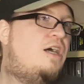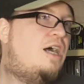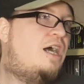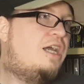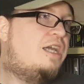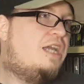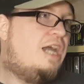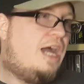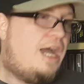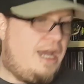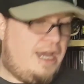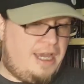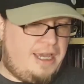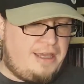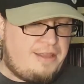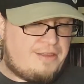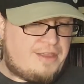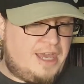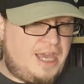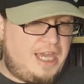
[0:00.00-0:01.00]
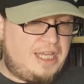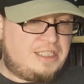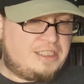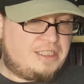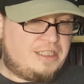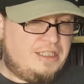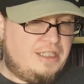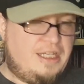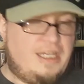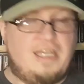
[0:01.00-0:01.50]
a guy
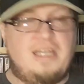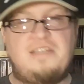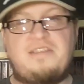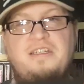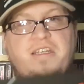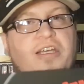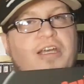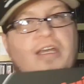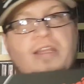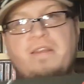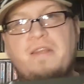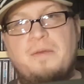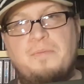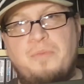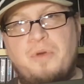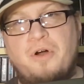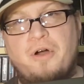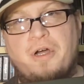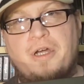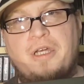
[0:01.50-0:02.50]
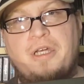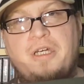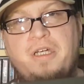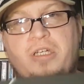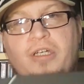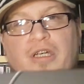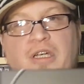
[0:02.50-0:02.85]
that isn't in the book.